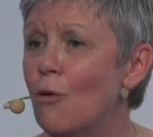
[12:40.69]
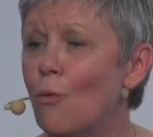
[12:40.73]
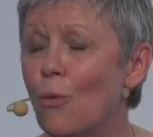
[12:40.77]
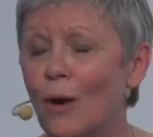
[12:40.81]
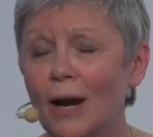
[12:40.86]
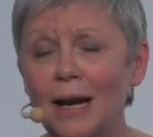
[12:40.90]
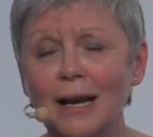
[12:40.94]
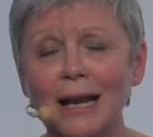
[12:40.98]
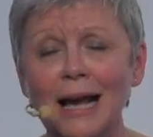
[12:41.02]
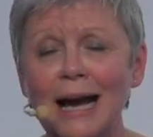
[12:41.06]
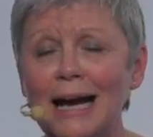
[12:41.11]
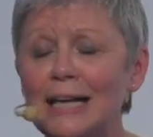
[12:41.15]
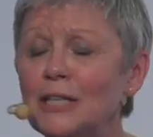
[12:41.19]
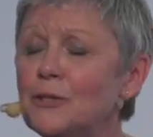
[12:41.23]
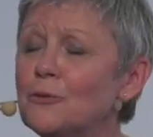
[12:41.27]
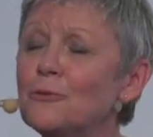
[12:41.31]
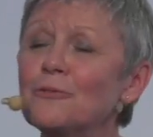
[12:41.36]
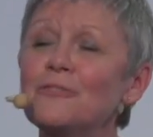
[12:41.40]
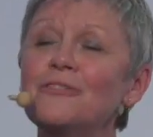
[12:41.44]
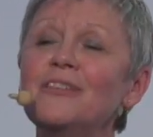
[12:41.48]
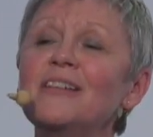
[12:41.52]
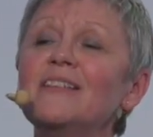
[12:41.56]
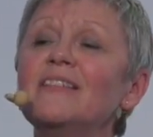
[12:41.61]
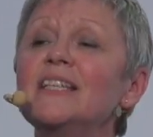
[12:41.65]
Well, I
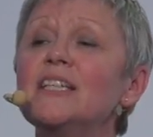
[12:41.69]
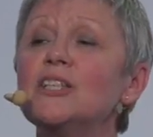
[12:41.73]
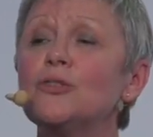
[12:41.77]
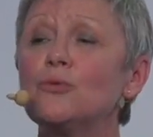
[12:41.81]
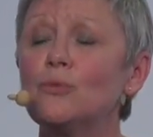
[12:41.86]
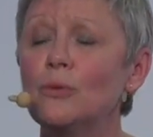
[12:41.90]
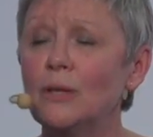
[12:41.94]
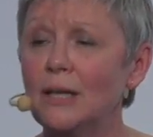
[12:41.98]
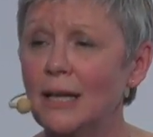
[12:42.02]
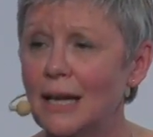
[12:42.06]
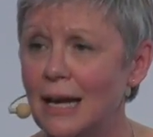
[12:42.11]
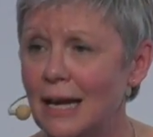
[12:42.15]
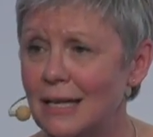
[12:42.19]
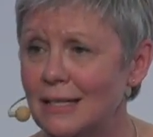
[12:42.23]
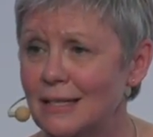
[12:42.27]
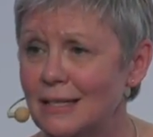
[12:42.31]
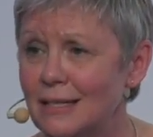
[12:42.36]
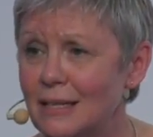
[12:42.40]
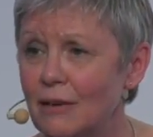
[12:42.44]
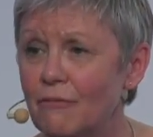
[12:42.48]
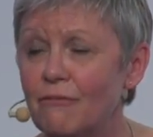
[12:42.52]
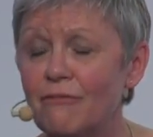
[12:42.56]
don't think this will last.